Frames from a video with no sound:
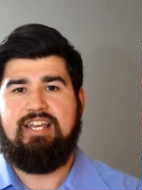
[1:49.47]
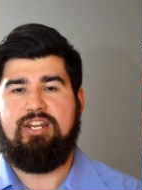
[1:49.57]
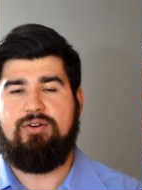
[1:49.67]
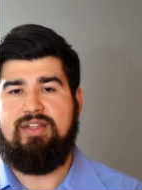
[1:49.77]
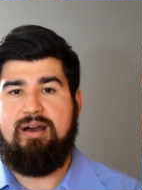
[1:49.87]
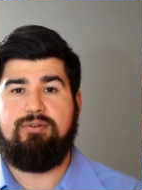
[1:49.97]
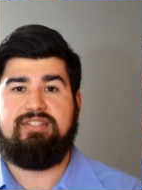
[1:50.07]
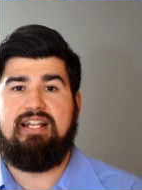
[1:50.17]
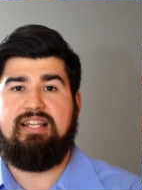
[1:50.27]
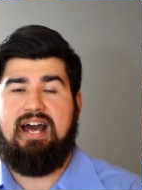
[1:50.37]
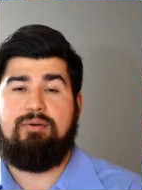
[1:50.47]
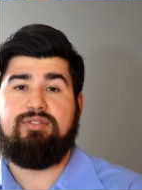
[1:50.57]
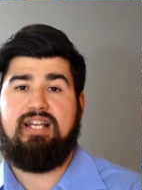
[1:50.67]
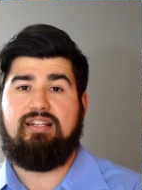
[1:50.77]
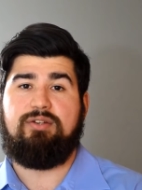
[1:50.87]
You know, that was that I
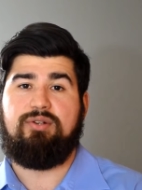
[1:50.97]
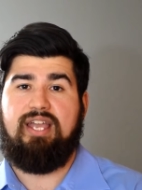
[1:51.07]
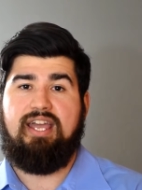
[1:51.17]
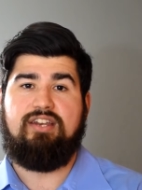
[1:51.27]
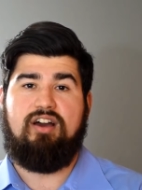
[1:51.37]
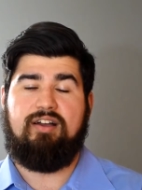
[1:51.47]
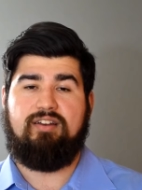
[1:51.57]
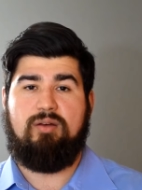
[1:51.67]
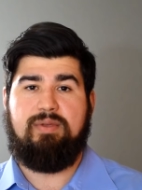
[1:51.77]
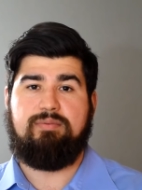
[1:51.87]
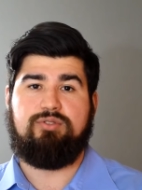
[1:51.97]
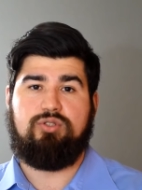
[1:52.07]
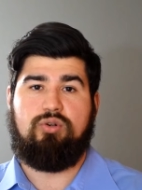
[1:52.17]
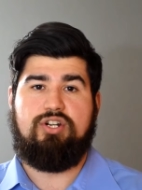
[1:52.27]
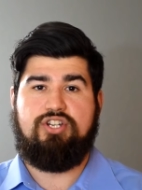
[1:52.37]
was that little kid knocking on
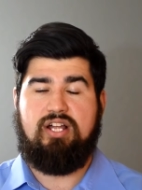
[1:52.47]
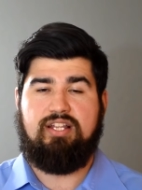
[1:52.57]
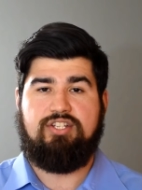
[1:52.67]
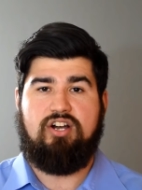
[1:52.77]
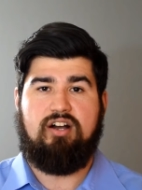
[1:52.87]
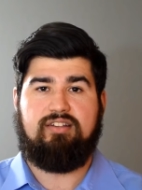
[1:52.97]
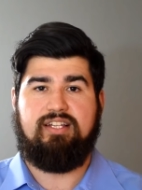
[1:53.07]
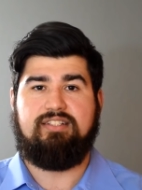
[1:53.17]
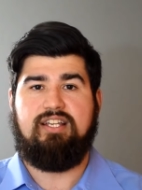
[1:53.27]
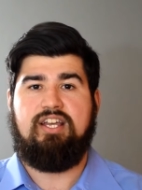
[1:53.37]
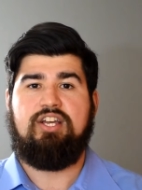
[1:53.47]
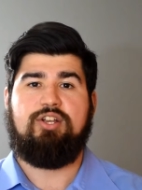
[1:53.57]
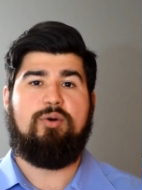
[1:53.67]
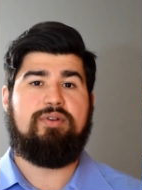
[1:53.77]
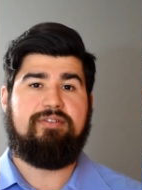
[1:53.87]
people's door, selling chocolates,
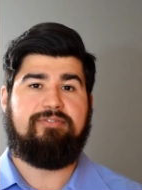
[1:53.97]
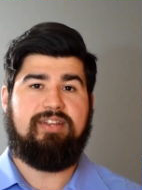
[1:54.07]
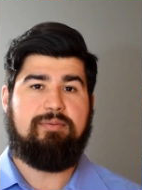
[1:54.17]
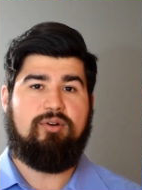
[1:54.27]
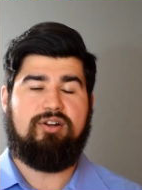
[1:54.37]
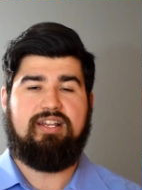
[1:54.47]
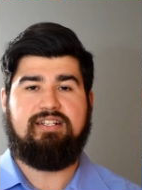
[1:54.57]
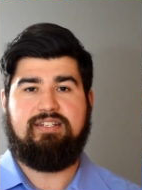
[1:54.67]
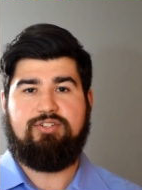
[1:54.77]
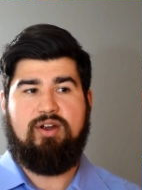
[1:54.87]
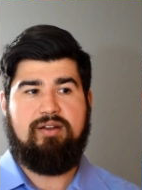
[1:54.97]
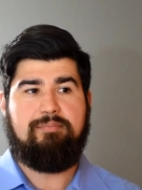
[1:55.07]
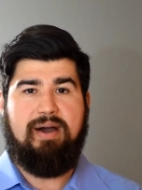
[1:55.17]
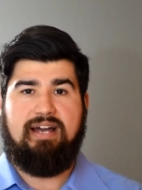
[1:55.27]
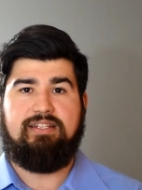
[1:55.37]
going to flea markets and trying to
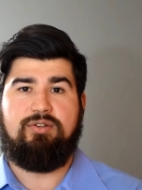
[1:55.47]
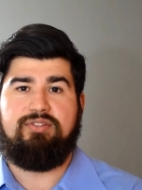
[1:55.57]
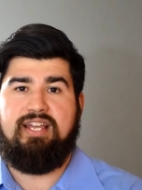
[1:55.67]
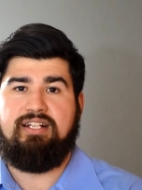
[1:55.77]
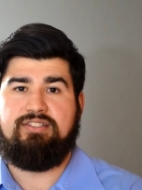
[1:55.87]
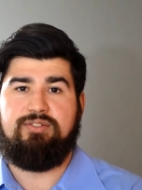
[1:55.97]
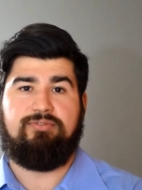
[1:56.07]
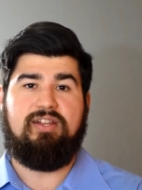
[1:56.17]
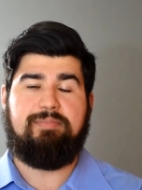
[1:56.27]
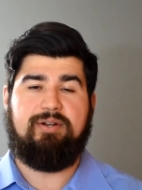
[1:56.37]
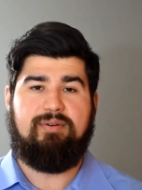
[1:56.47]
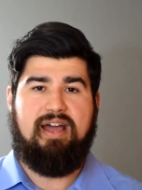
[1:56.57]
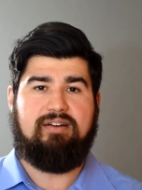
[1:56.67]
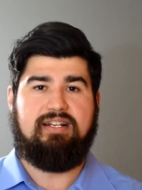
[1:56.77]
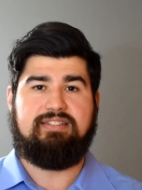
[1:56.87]
buy little things to flip it
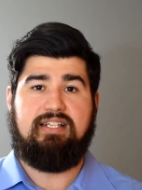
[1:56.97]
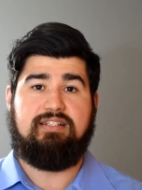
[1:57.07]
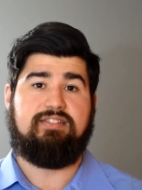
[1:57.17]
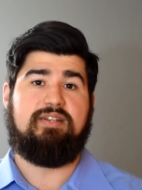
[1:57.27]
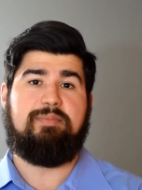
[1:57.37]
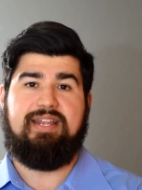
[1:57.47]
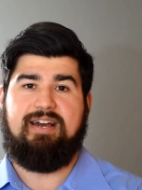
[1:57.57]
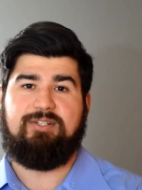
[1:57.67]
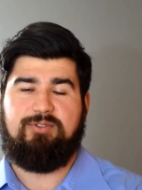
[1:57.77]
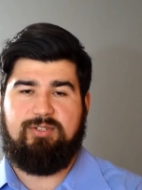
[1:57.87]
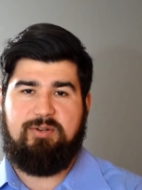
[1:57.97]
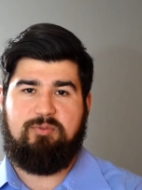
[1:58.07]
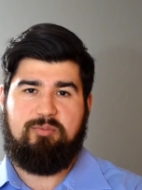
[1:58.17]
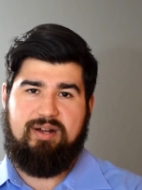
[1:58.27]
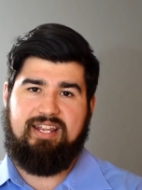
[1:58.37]
around and sell it to somebody else for a little
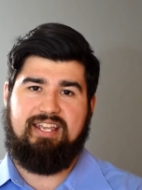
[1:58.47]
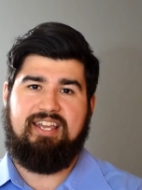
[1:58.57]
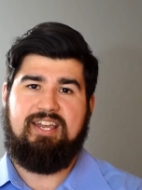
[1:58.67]
more money.